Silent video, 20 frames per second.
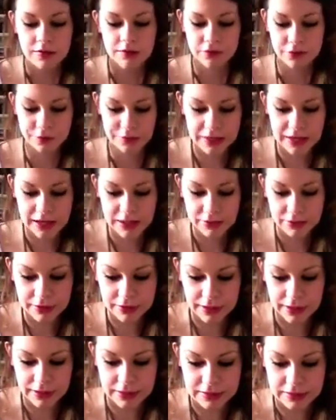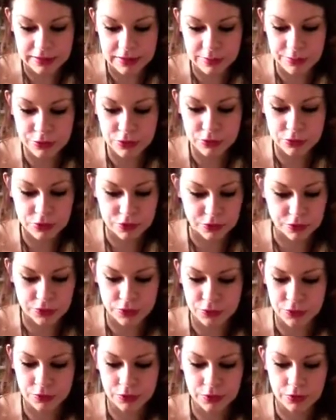the outcast,
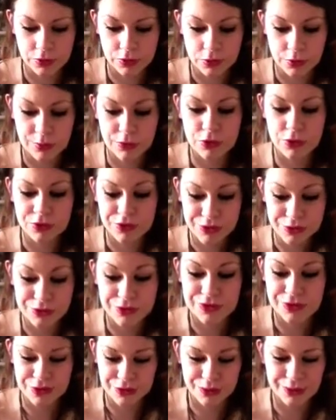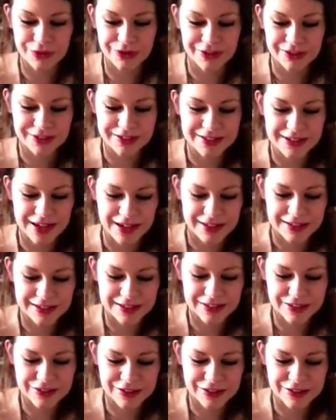immortals who want her dead.